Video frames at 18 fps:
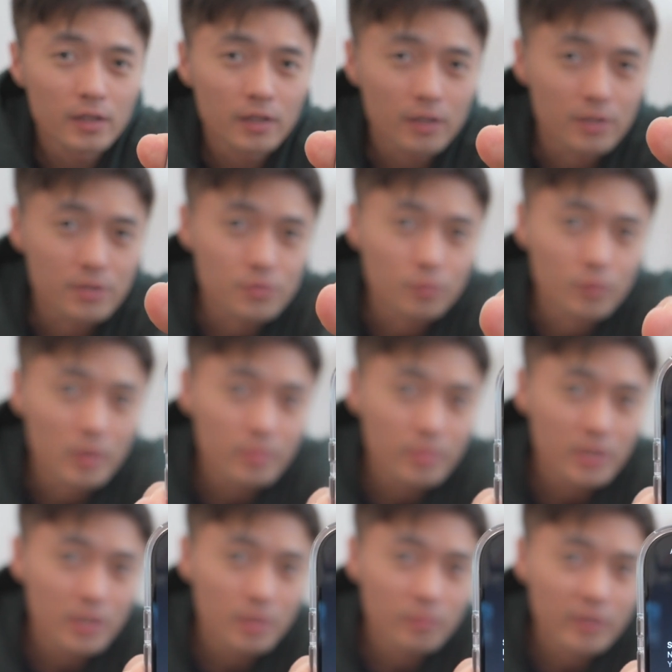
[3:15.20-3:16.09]
It's 1
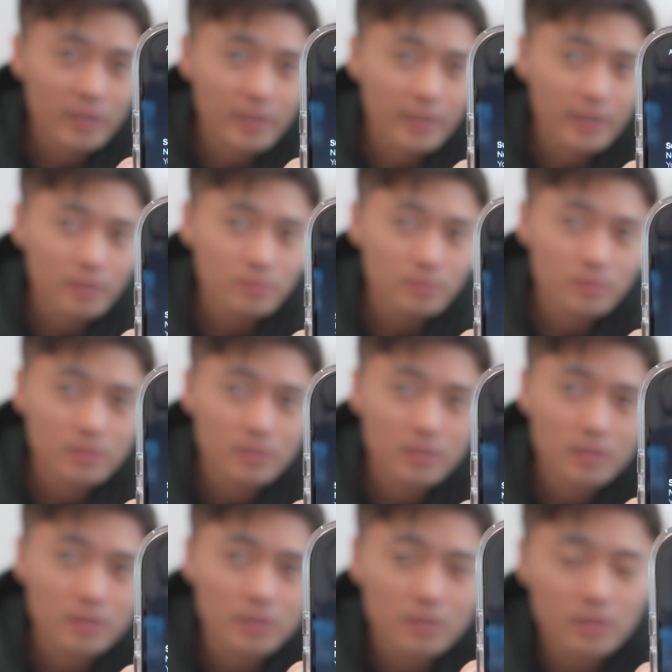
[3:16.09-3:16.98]
p.m. right now.
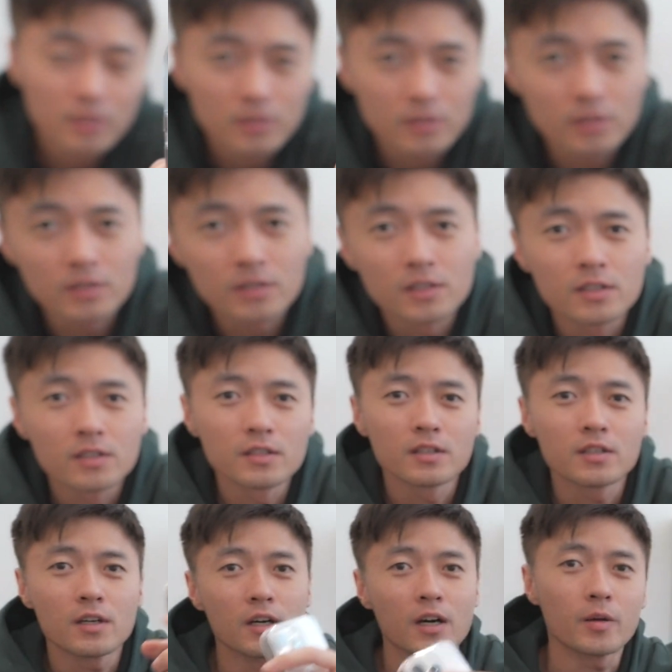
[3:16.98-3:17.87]

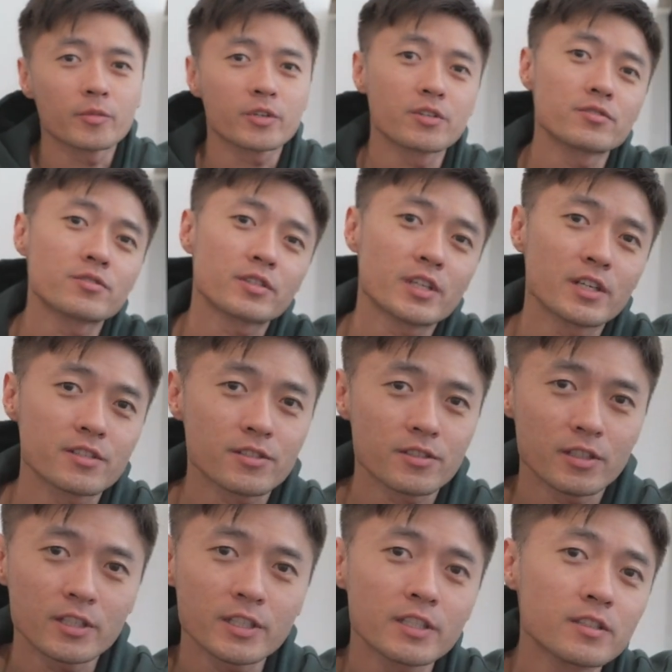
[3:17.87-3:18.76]
I'm going to get
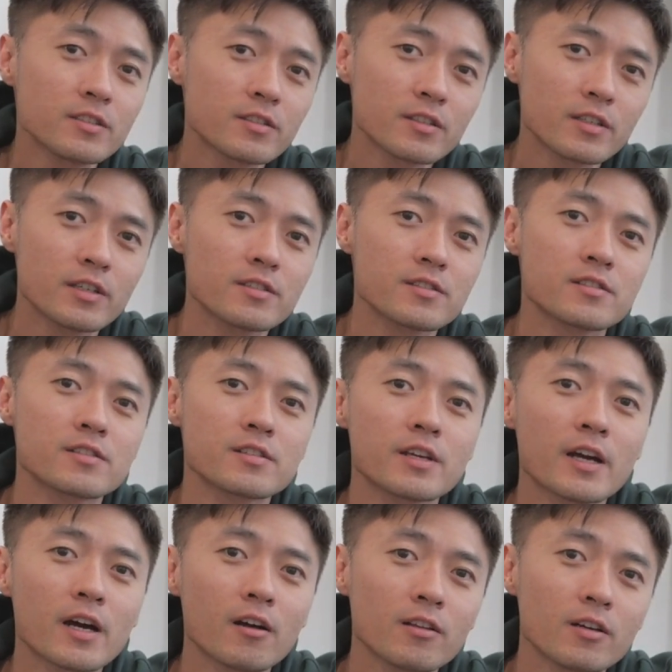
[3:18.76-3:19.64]
started and
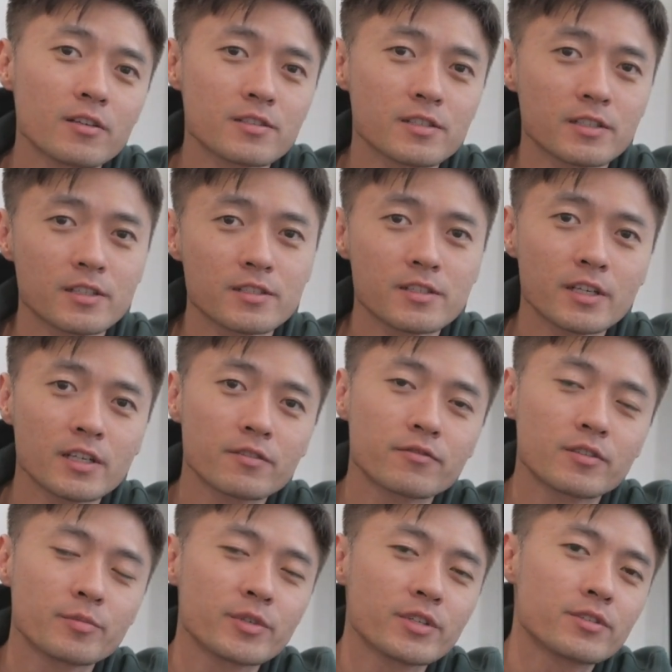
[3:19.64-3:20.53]
see how long it's going to take
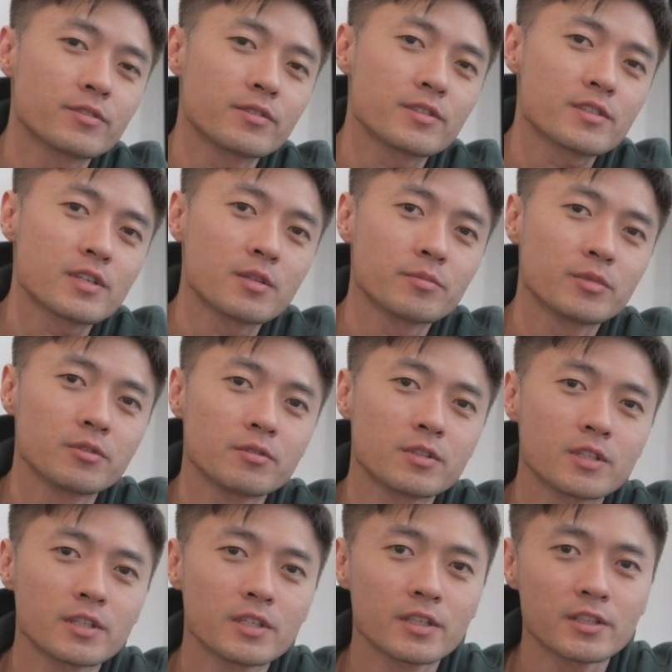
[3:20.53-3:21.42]
for me to assemble
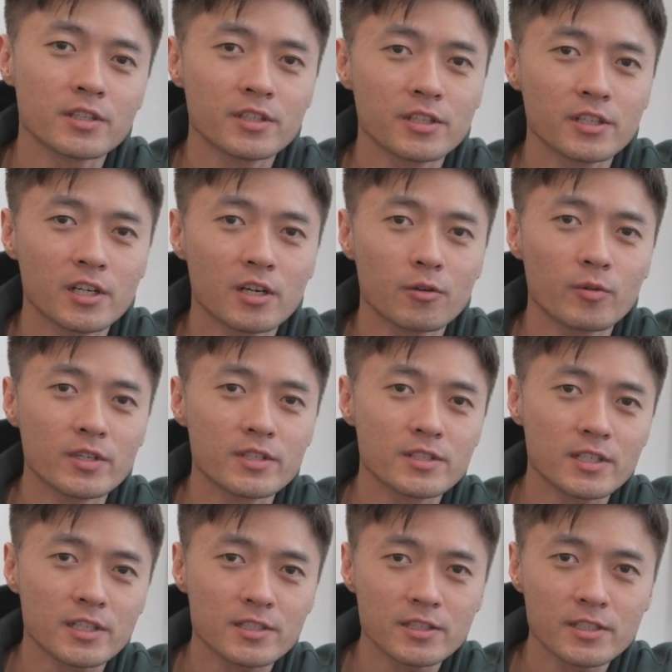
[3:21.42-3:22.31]
the
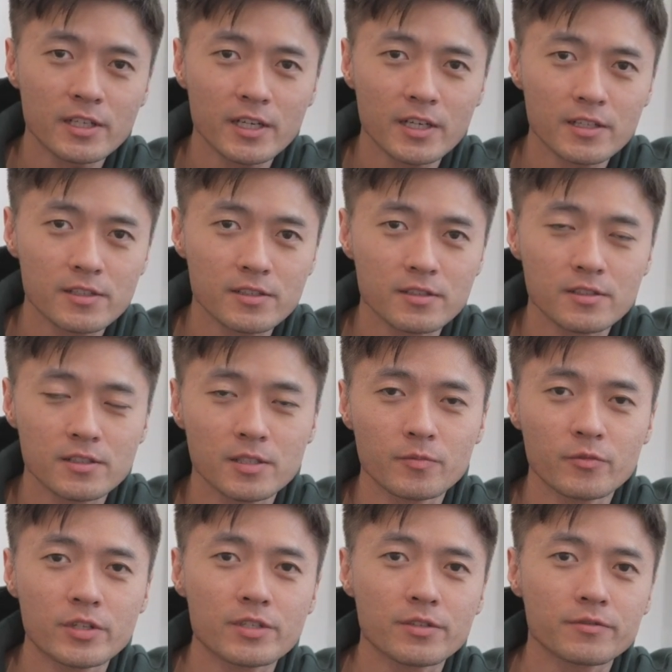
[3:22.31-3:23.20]
TR160S
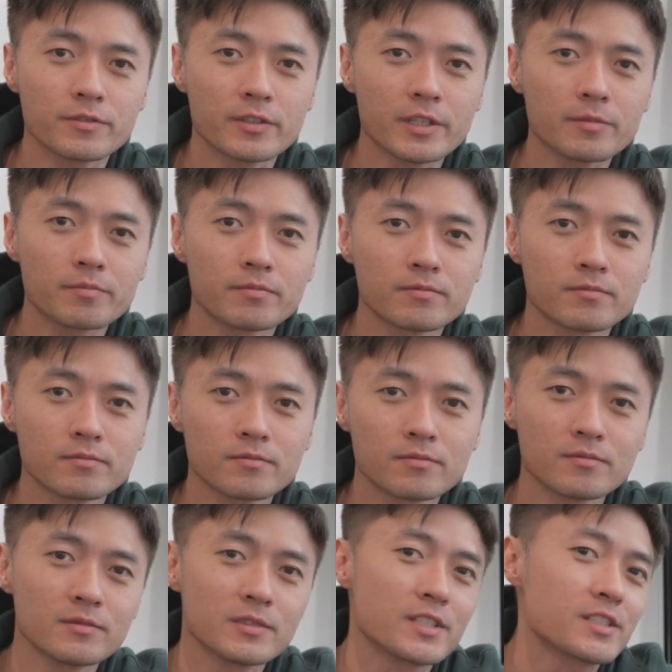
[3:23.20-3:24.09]
sim racing frame.
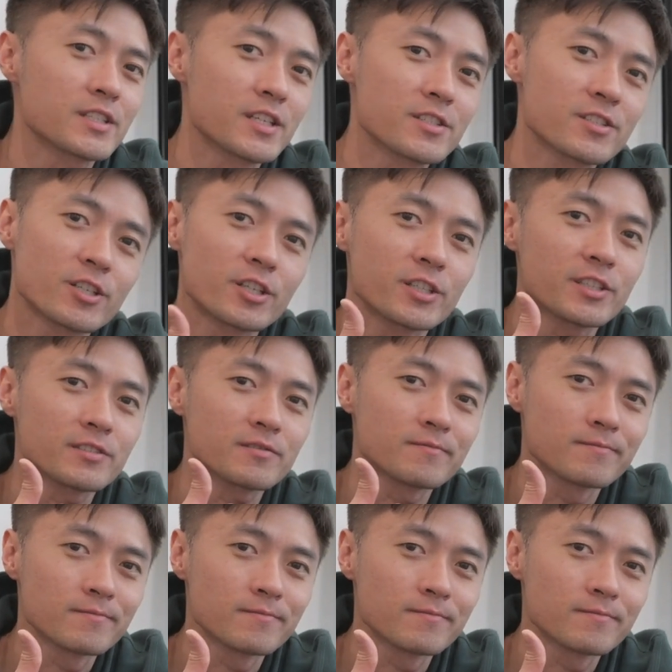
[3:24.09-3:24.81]
Let's get started.